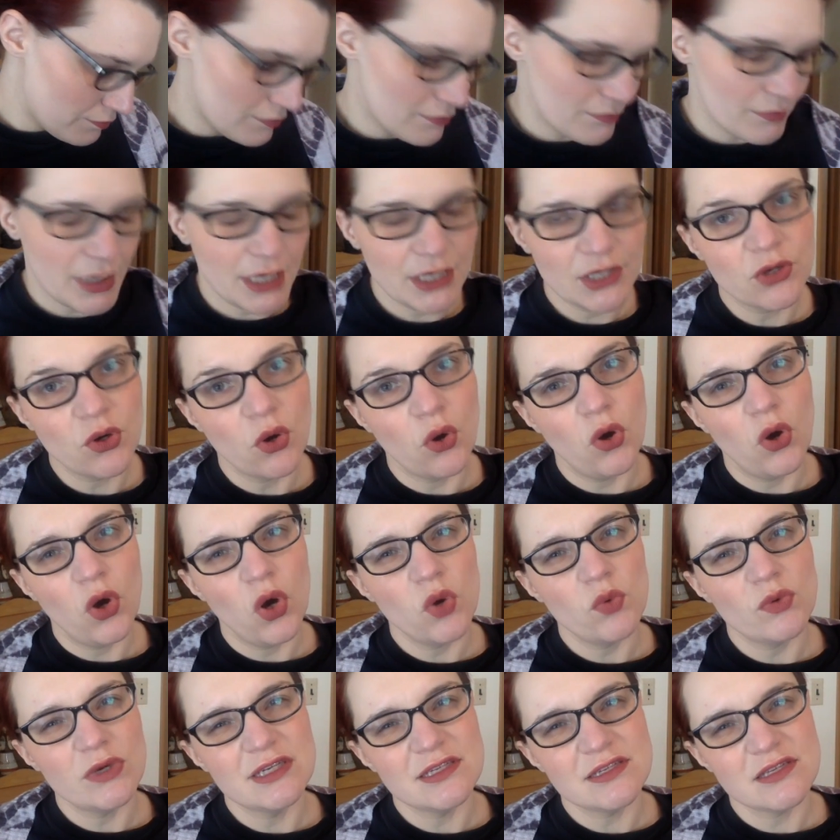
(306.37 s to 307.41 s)
My
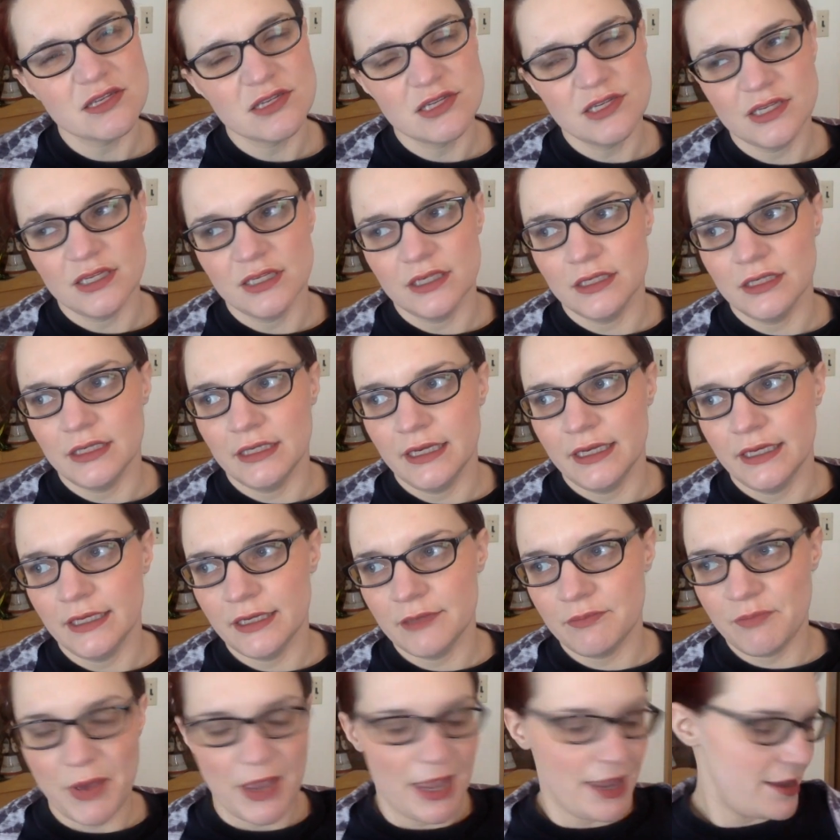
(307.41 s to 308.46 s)
goal was to
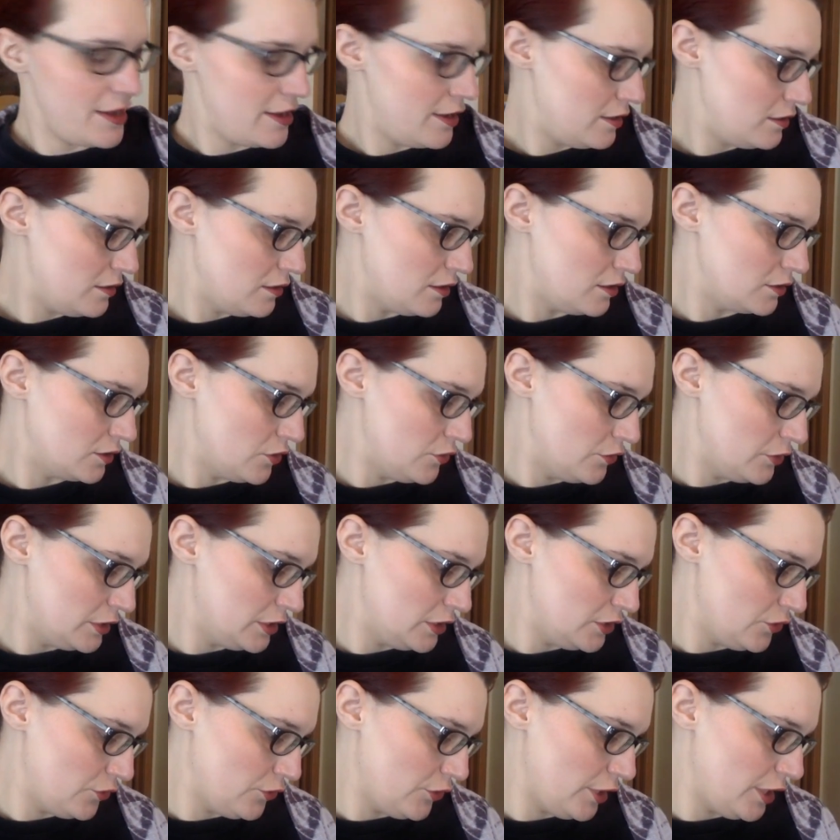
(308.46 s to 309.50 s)
hit pan on
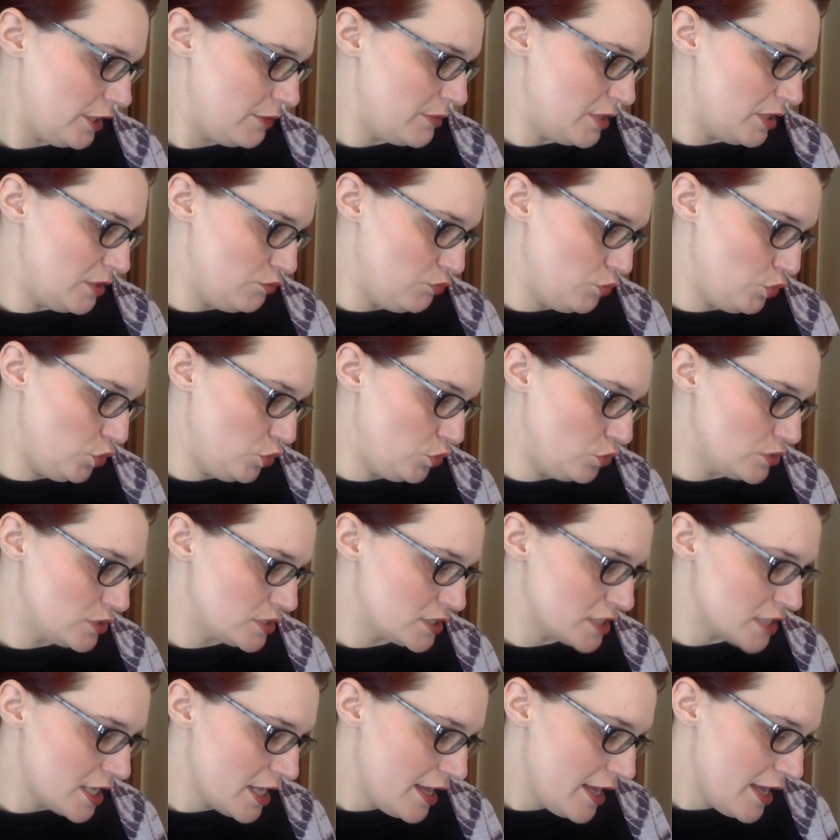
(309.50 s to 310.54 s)
coconut cream and
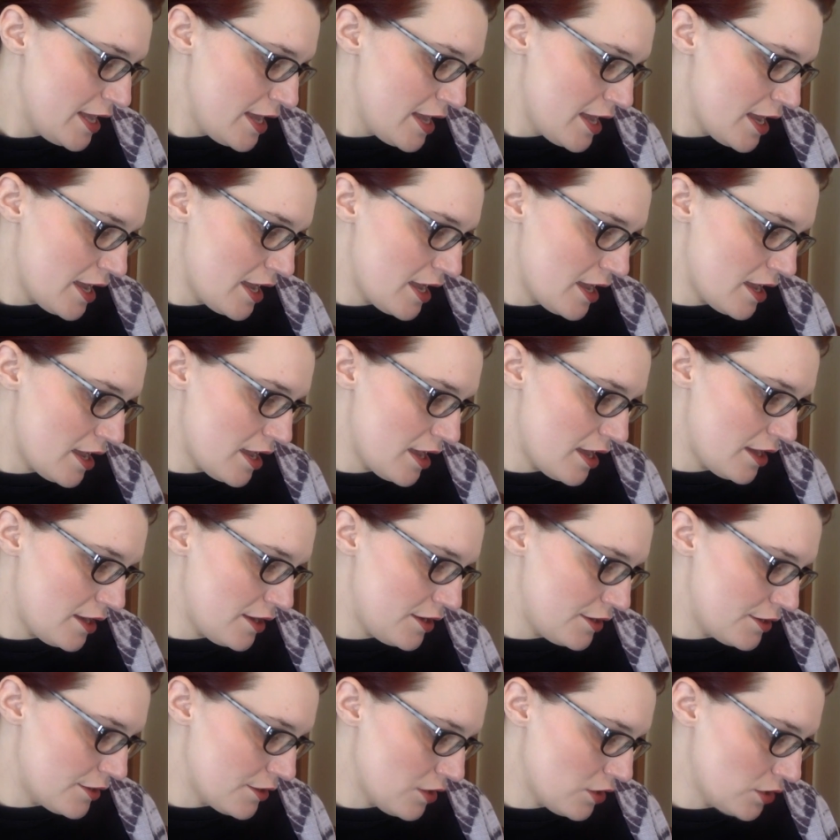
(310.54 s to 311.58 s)
mousse,
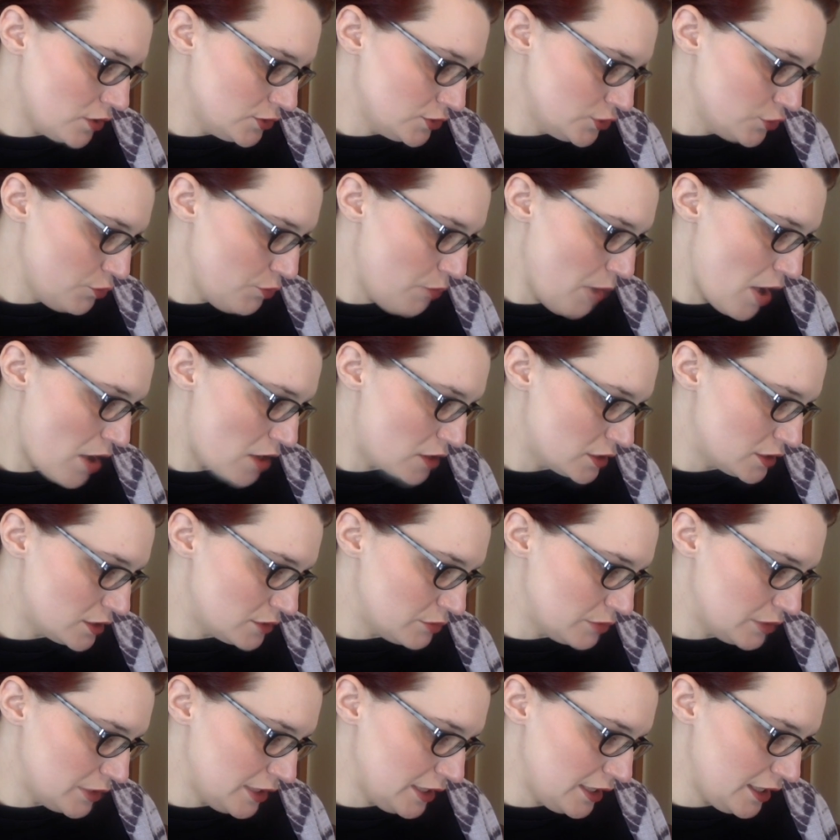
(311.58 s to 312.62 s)
and also
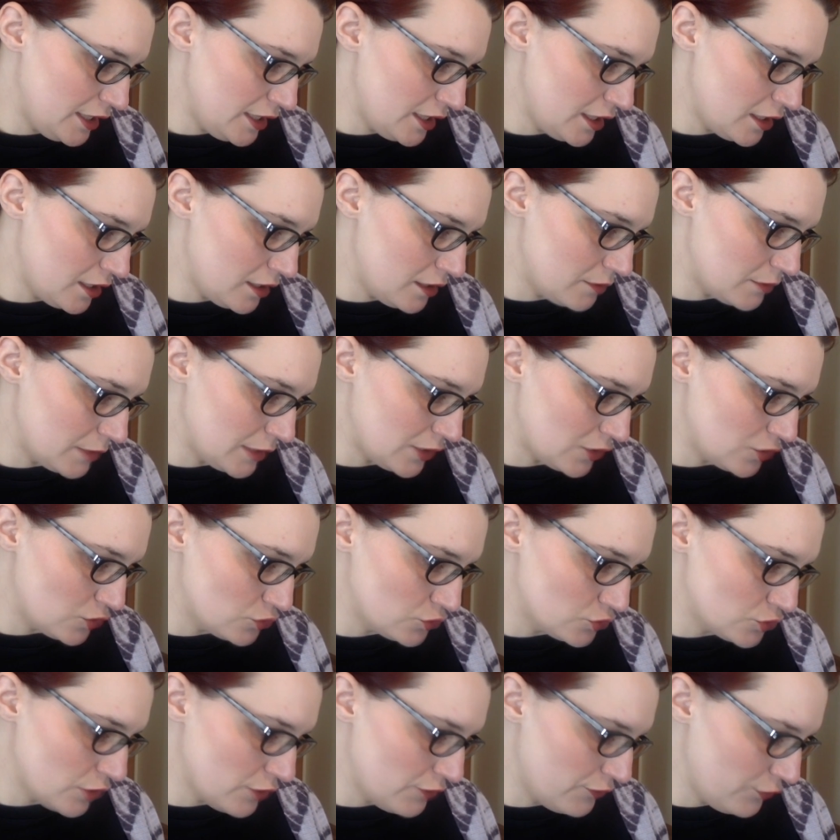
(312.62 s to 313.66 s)
possibly like
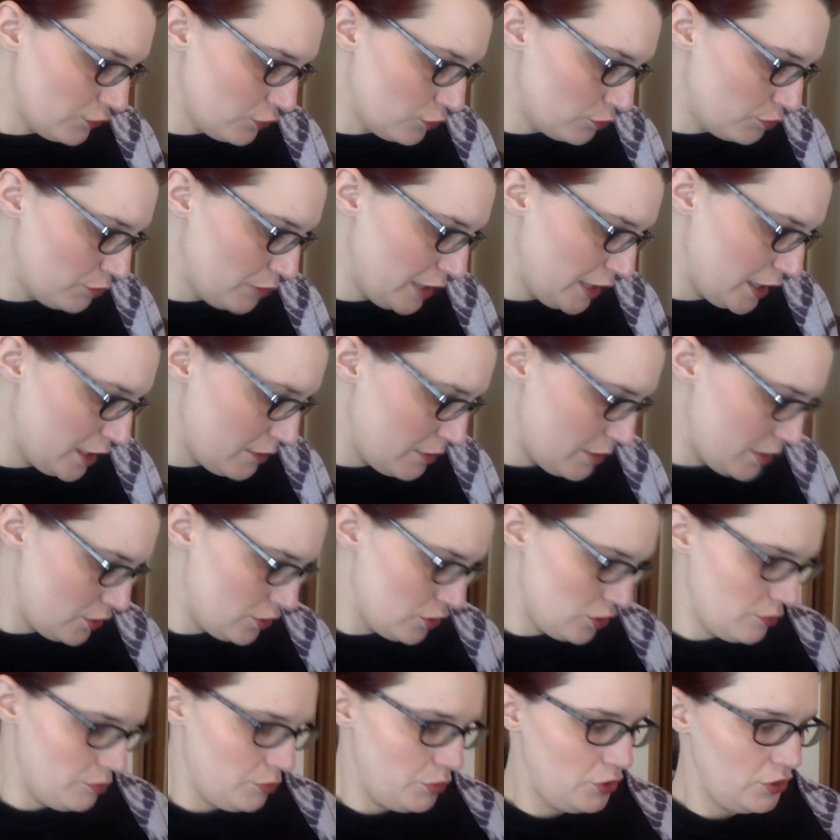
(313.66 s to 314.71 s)
truffle, peanut butter,
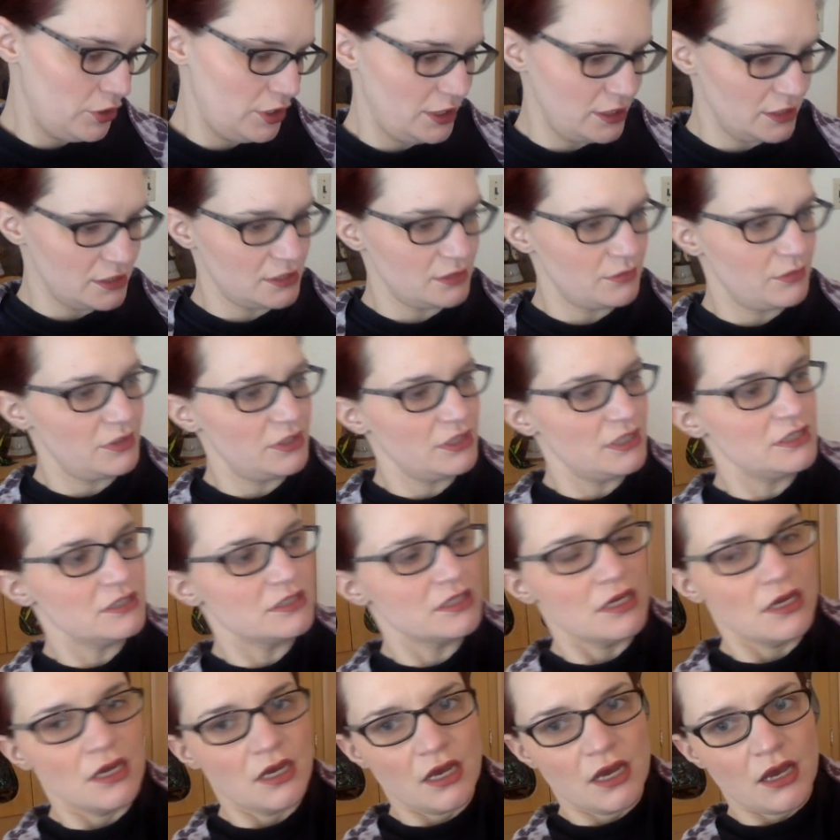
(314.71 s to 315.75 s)
or putting some of these
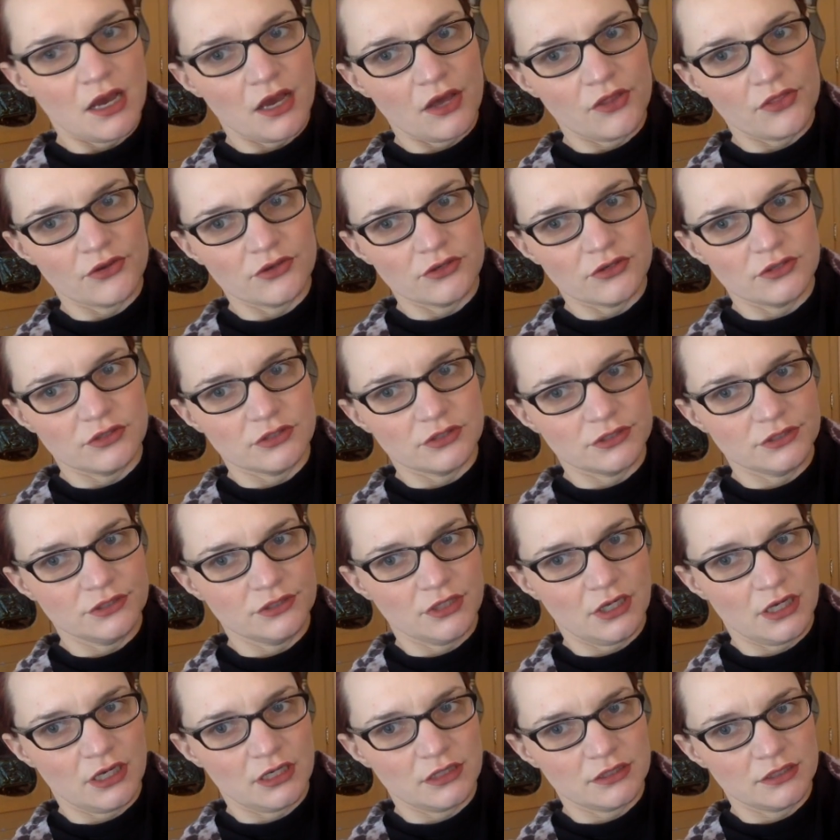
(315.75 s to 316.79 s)
other
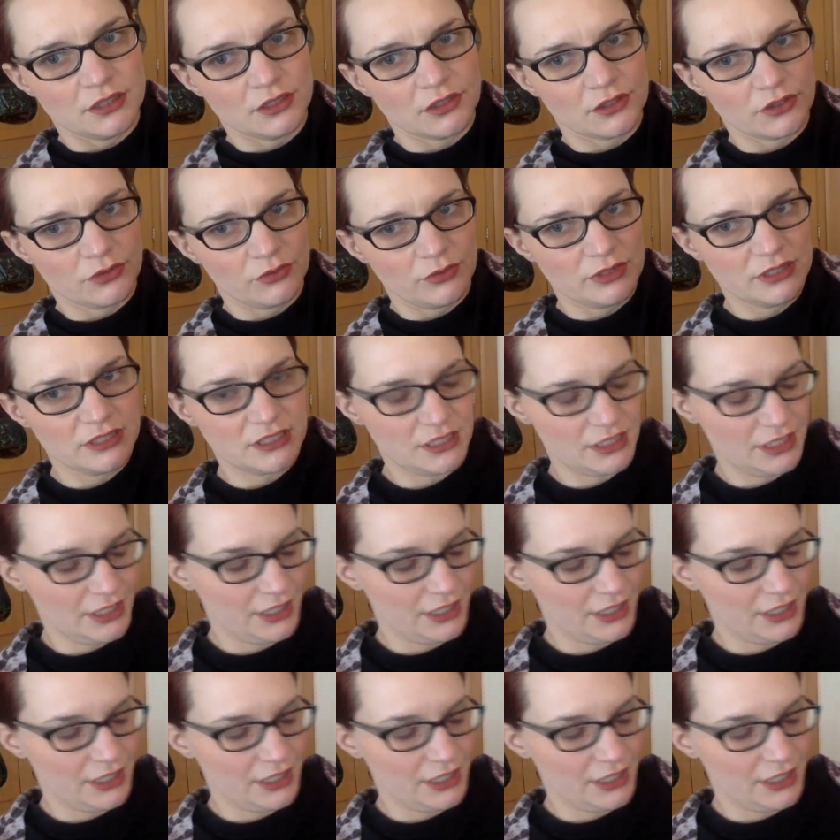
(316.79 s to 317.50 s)
darker ones in